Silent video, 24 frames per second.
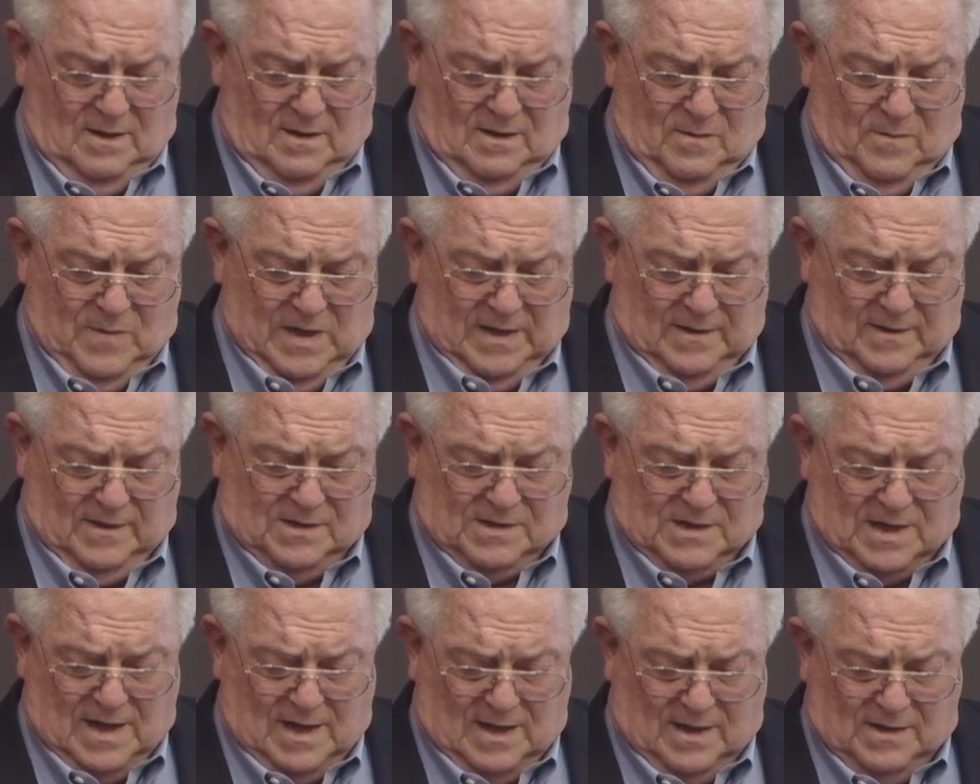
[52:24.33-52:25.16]
to meet the
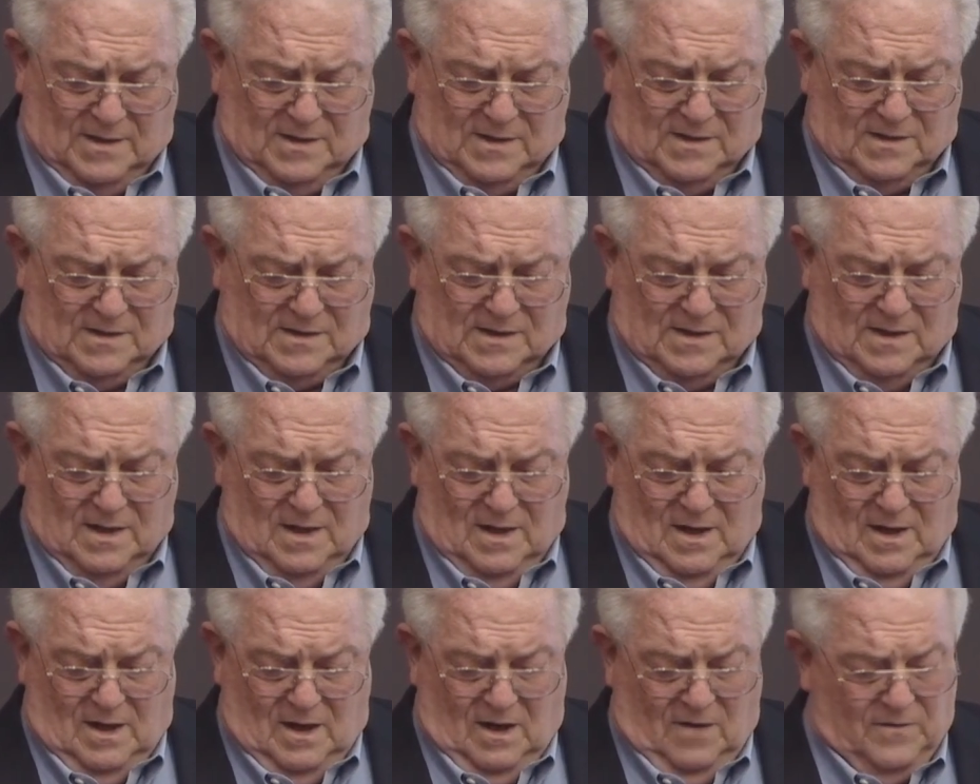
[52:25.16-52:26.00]
challenges
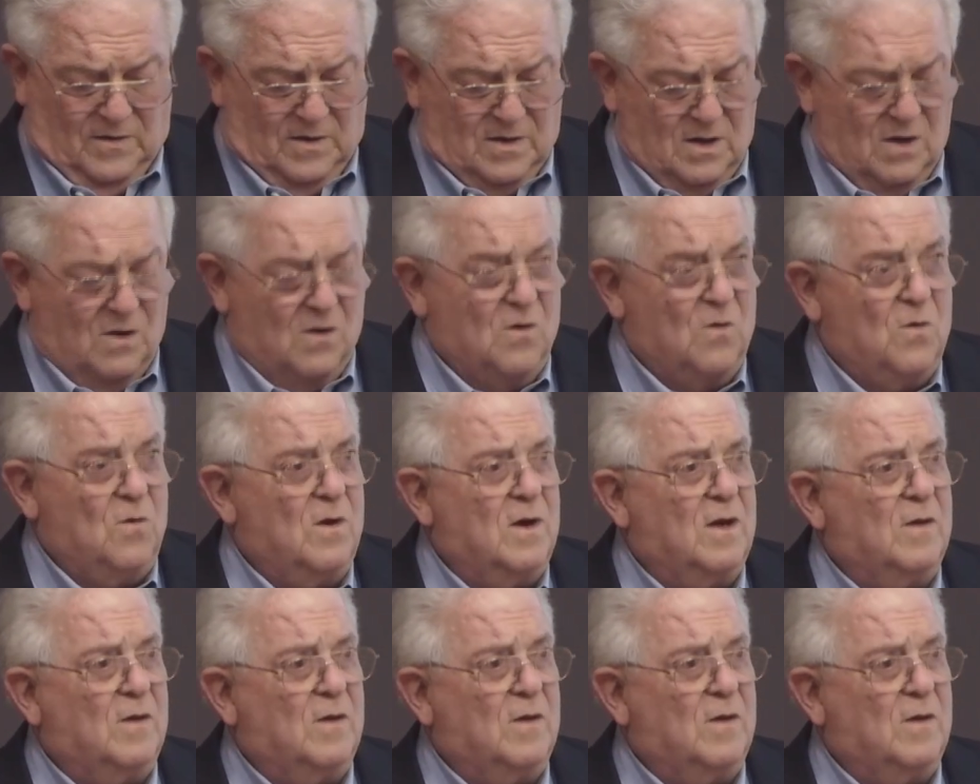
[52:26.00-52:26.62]
of a new